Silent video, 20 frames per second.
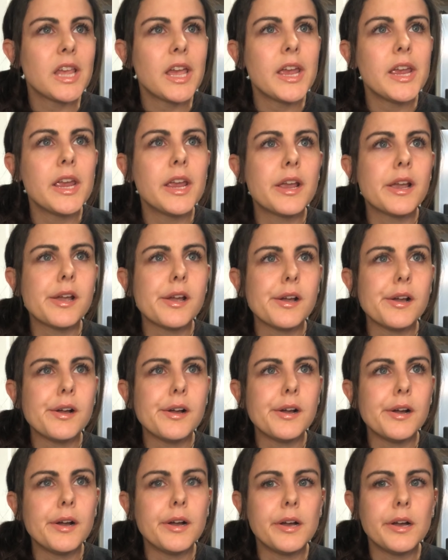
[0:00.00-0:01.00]
like
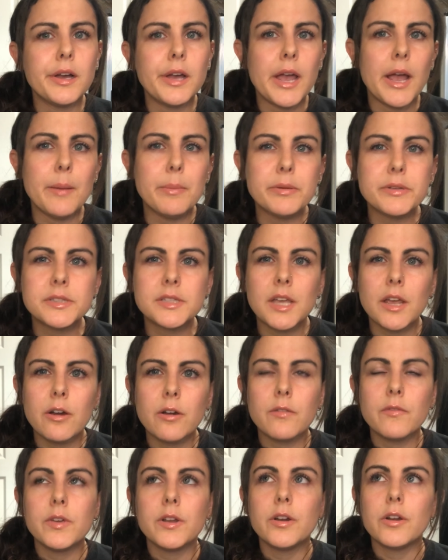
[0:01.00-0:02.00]
apple
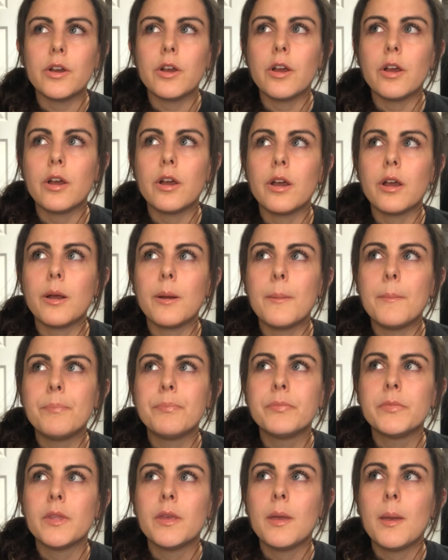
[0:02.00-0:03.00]
cider vinegar
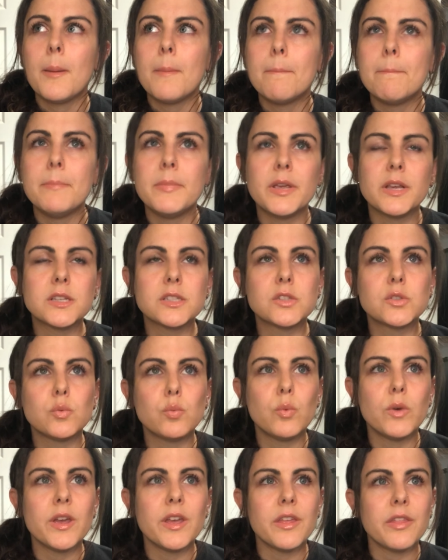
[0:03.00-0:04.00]
mixed
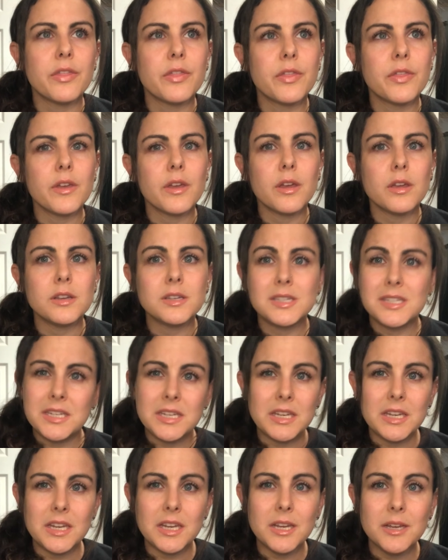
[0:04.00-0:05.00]
with
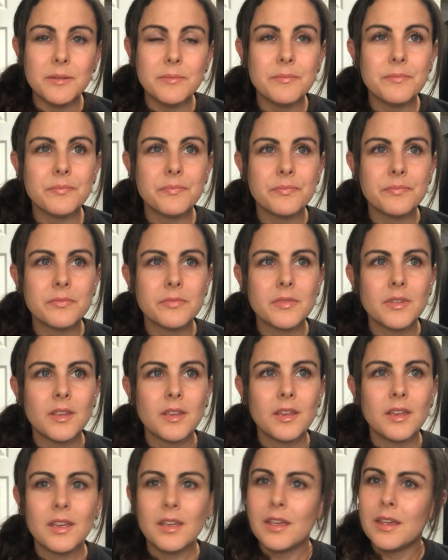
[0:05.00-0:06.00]
tea
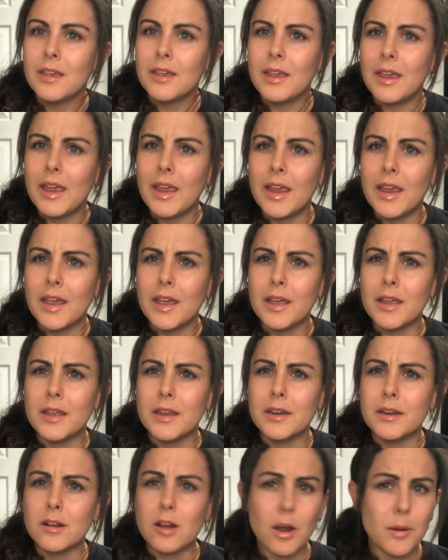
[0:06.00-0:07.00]

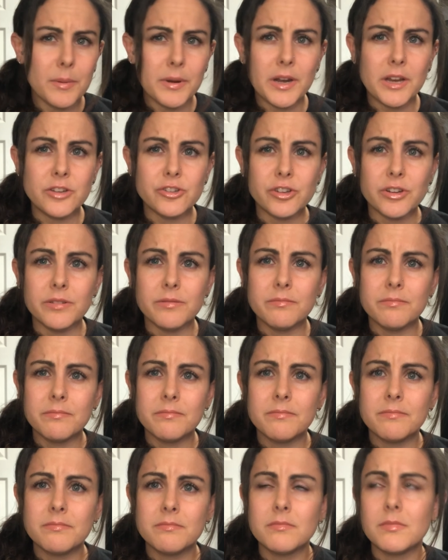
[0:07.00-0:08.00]
and carbonation.
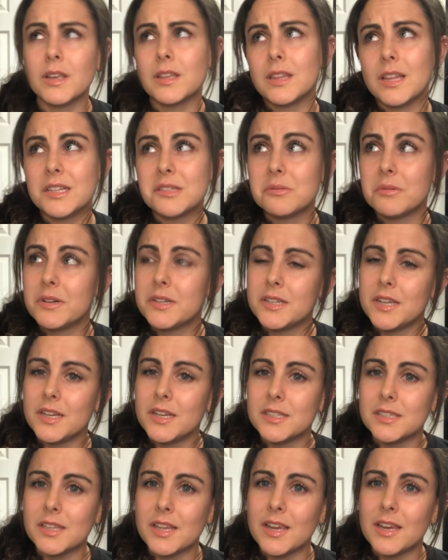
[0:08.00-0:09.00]
Like that's what it
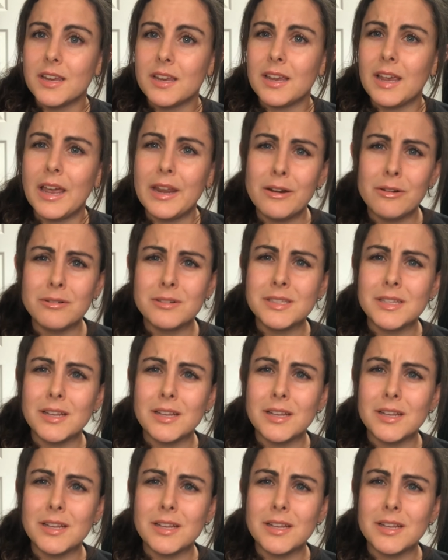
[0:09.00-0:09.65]
tastes like. I know it